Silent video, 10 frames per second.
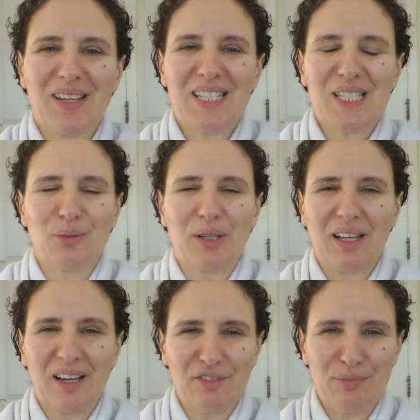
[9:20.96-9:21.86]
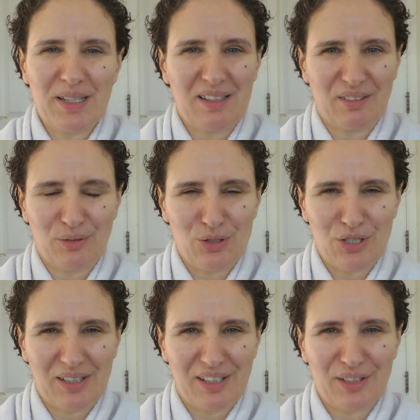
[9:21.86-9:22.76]
So, what kind of person would
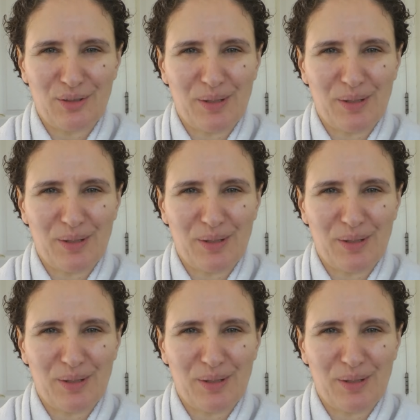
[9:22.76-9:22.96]
you like to